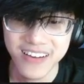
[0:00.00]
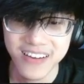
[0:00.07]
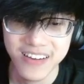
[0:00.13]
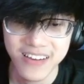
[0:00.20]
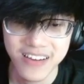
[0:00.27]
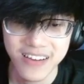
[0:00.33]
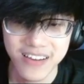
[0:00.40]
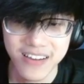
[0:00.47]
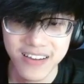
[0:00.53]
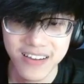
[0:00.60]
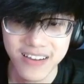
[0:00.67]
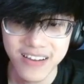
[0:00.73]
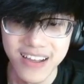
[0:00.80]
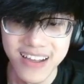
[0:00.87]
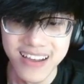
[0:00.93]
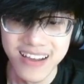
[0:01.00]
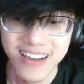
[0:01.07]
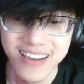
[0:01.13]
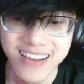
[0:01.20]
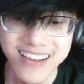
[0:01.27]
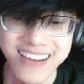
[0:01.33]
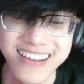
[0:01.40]

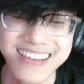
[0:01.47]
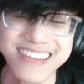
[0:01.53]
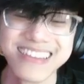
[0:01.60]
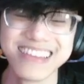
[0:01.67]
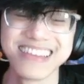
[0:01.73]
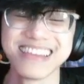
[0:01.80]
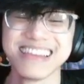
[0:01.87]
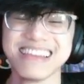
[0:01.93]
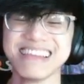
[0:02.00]
[no speech]